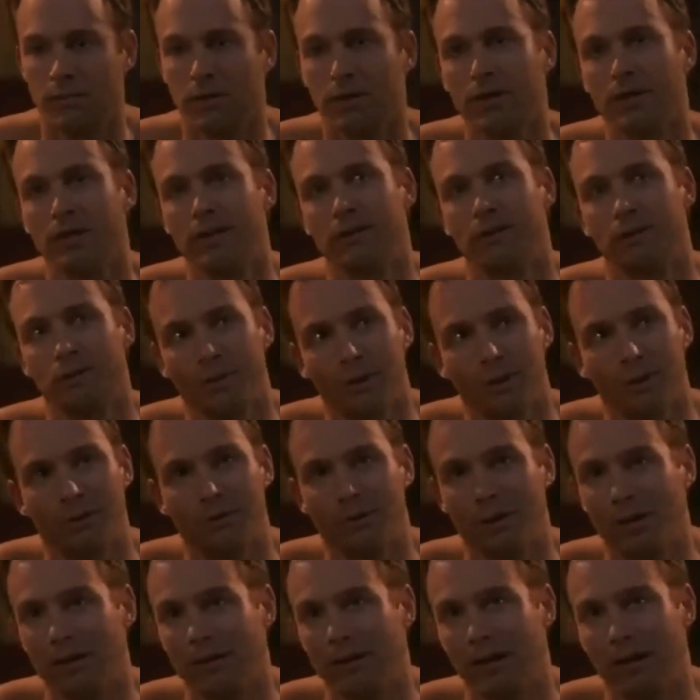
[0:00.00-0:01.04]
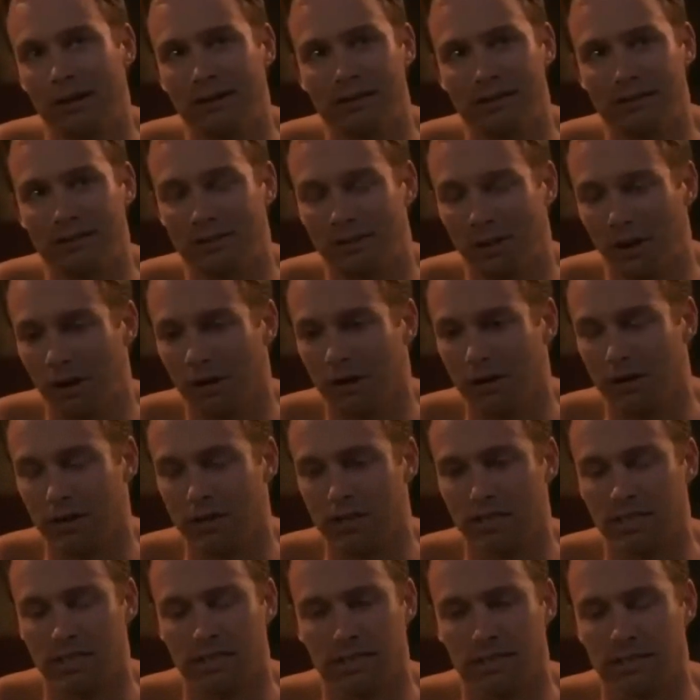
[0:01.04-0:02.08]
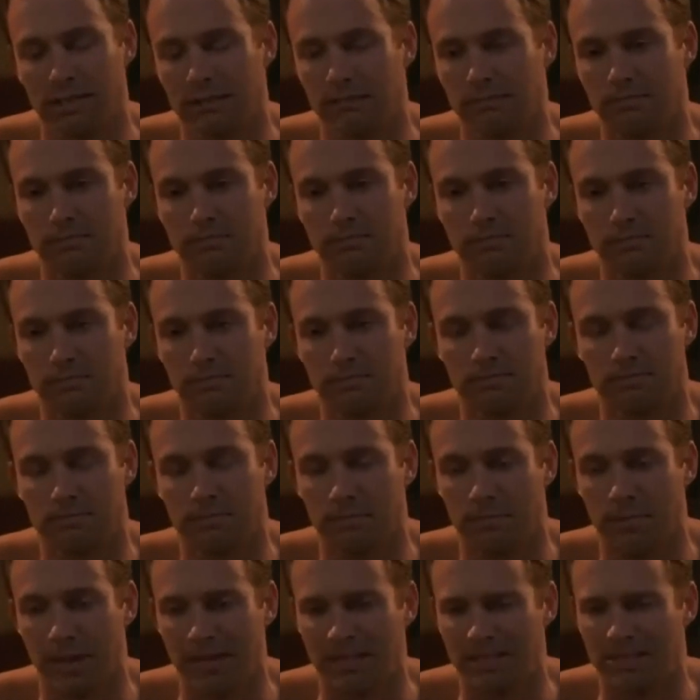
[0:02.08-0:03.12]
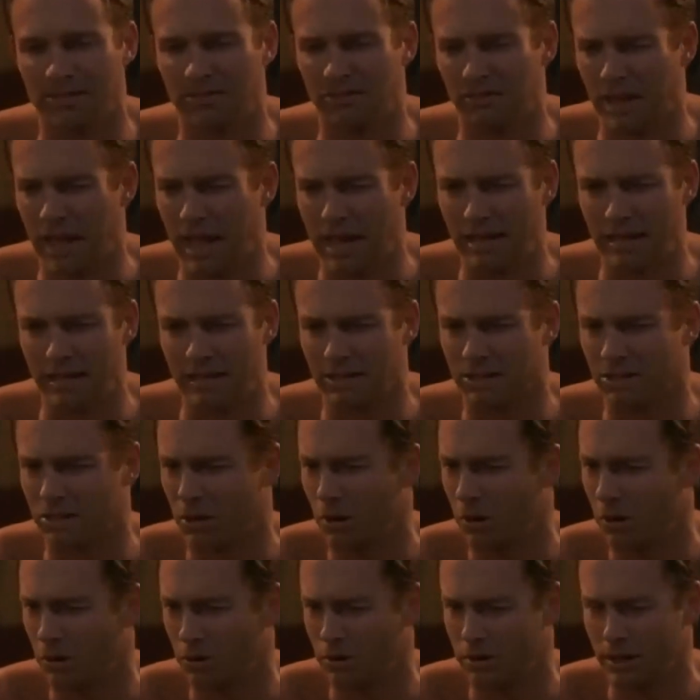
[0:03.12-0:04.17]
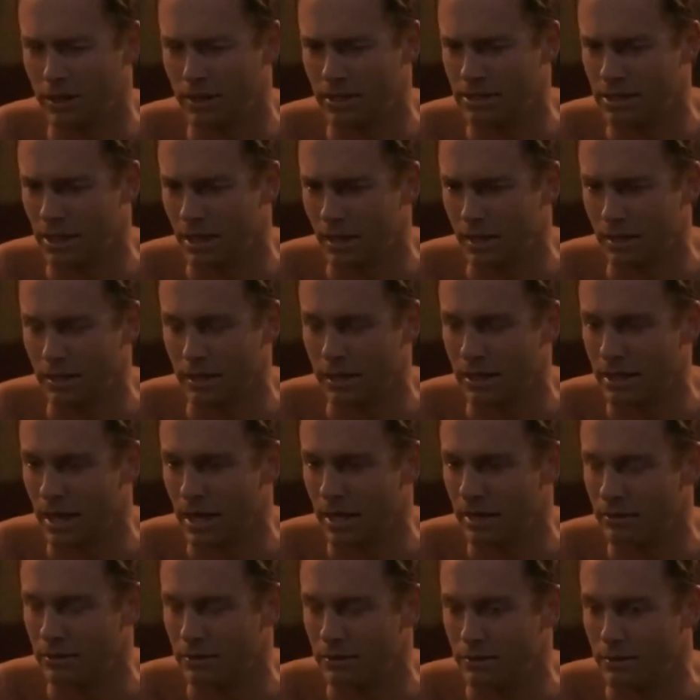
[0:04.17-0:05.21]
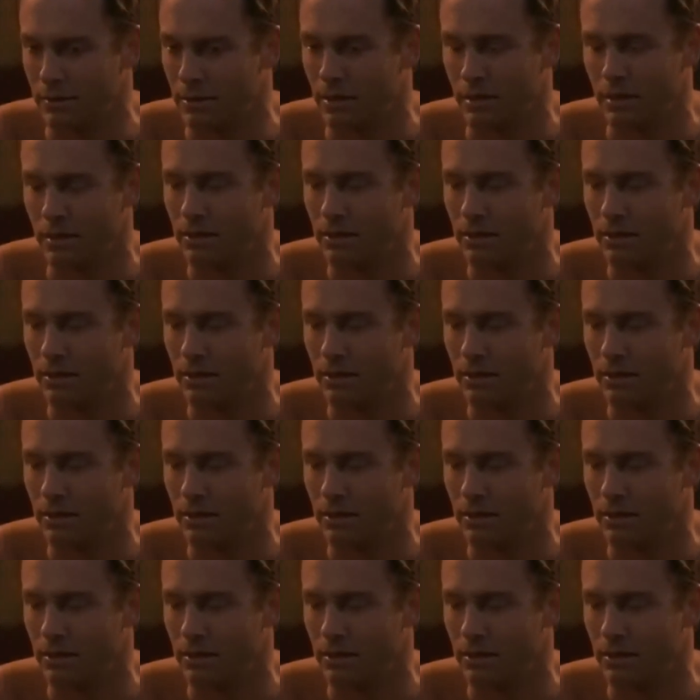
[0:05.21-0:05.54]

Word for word: I'm looking at the world right now, and it's dark, and it's and it's flat, and it's cold, and it's ugly, and I don't